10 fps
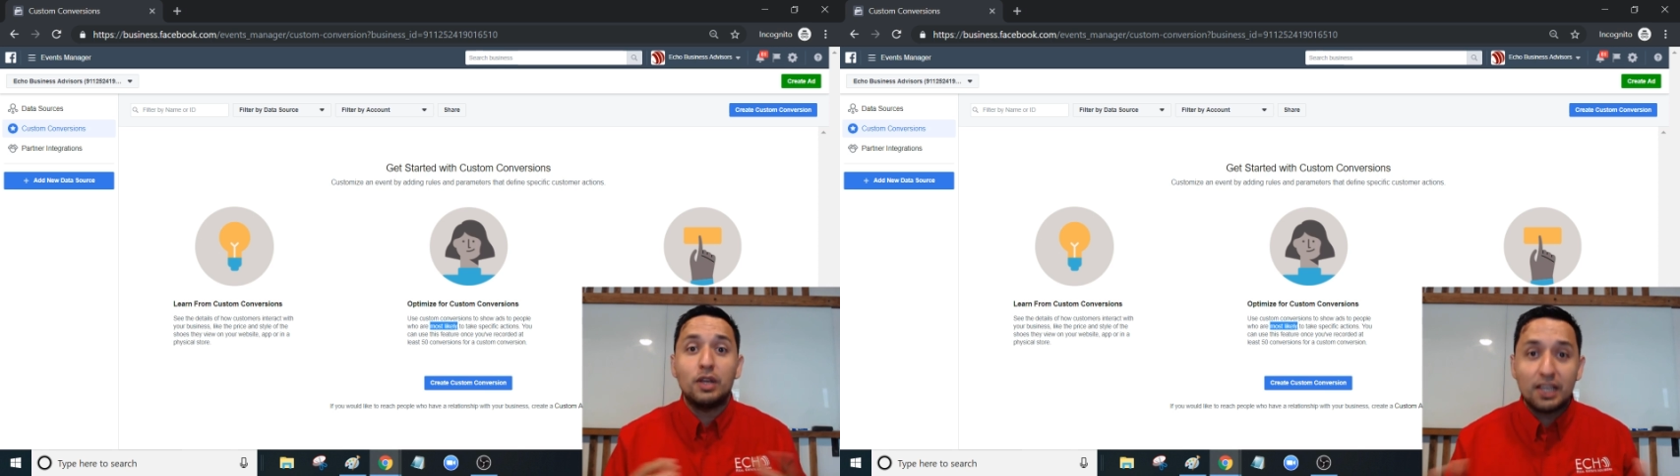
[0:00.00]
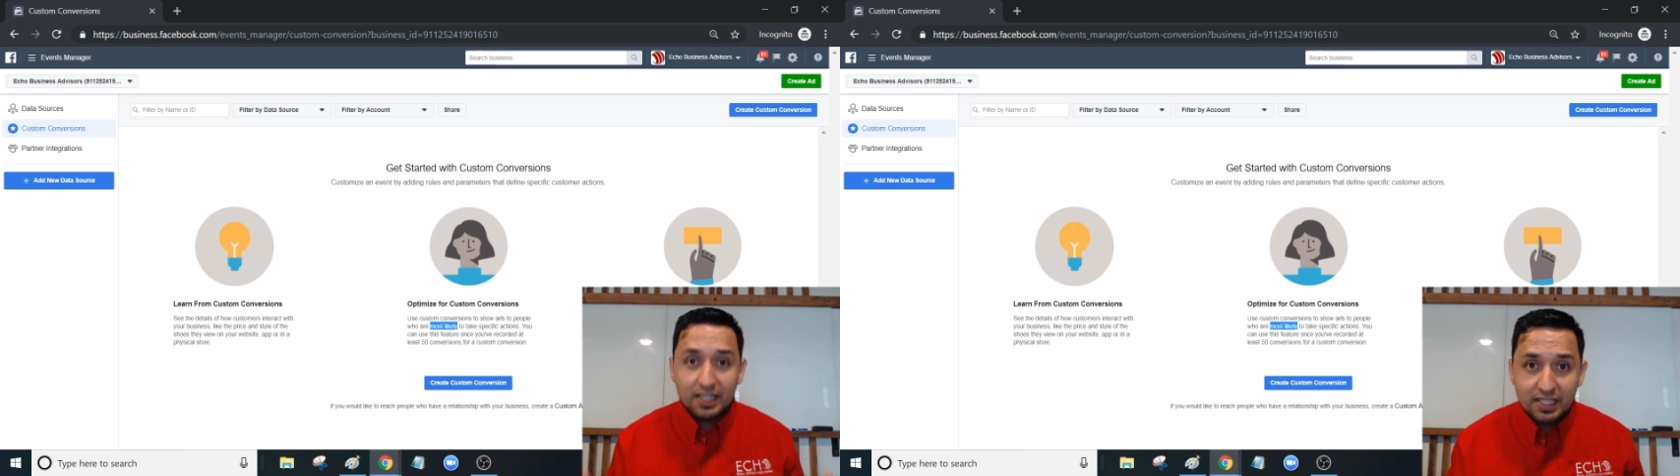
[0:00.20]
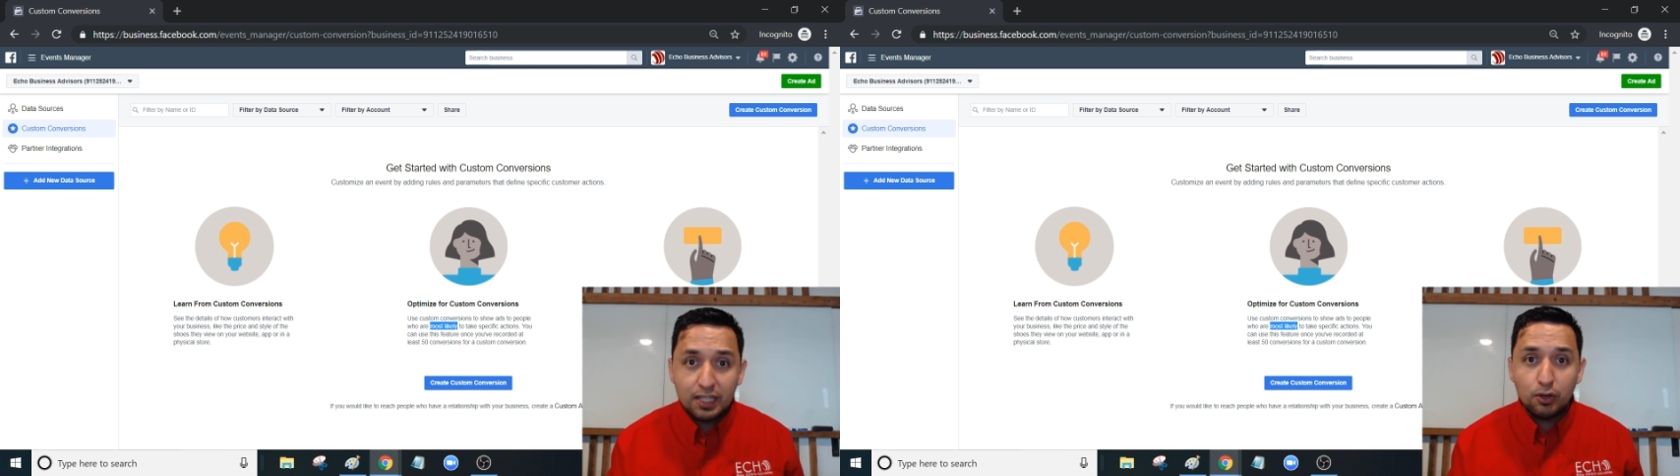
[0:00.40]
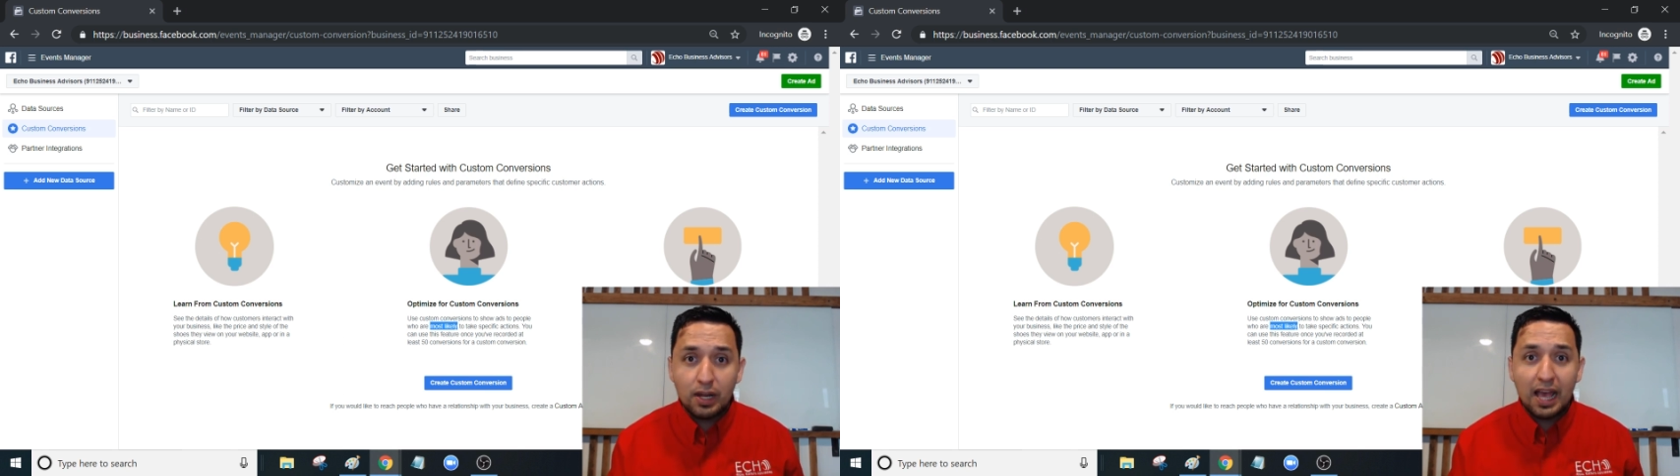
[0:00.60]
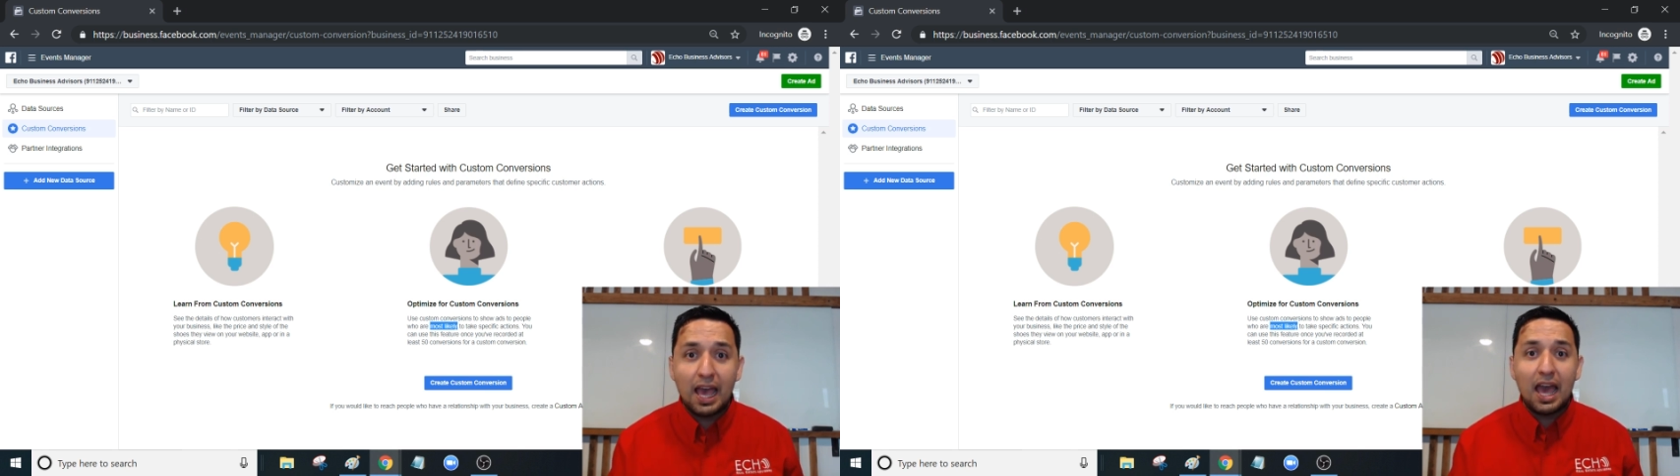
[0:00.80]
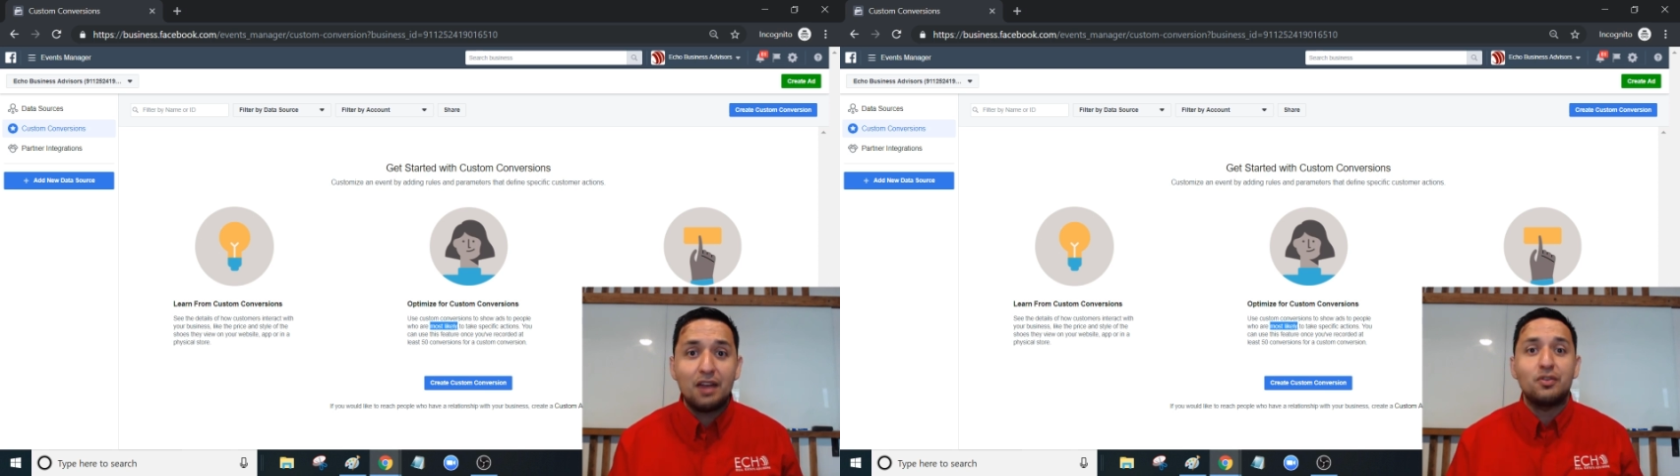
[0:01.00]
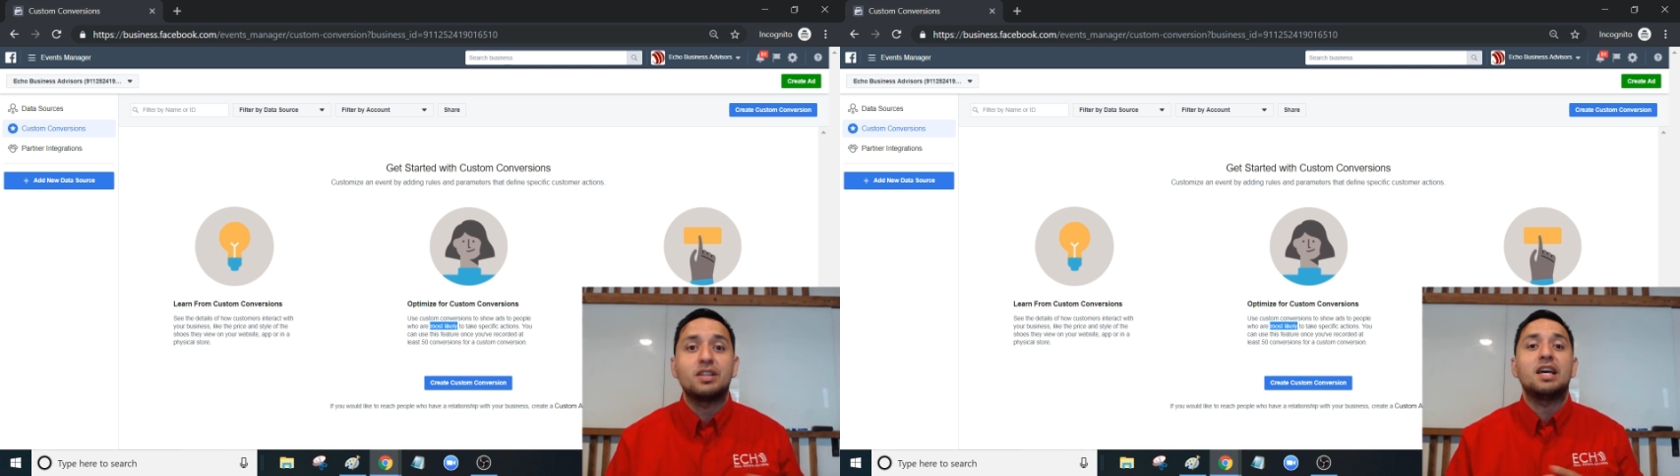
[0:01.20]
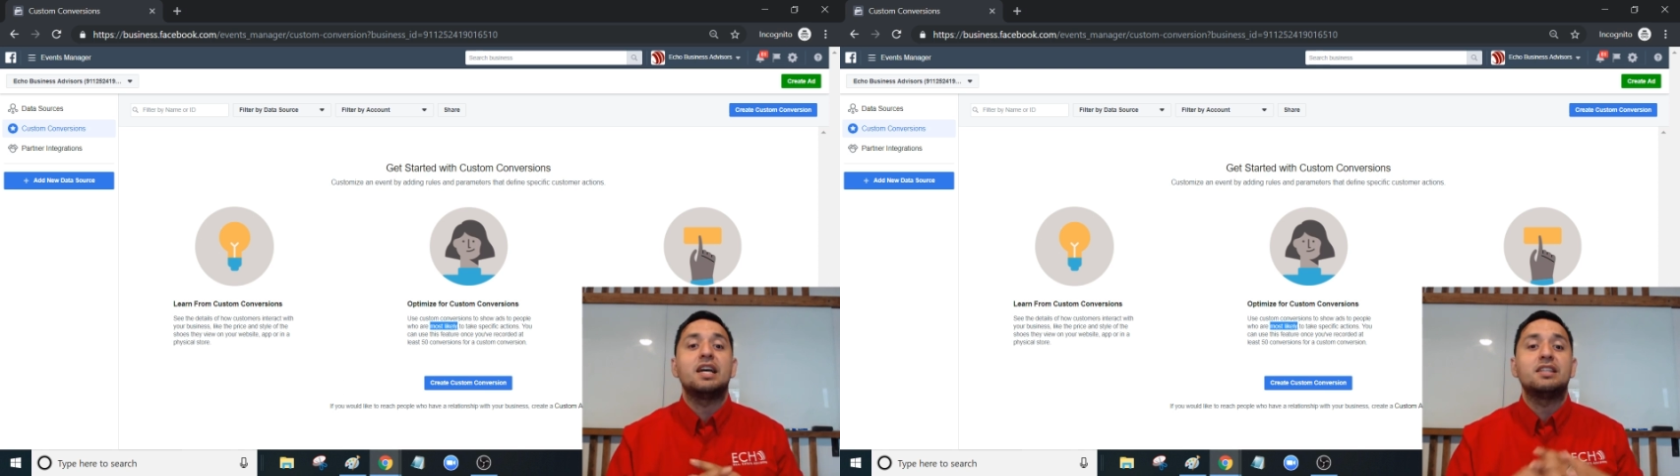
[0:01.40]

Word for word: continue to advertise,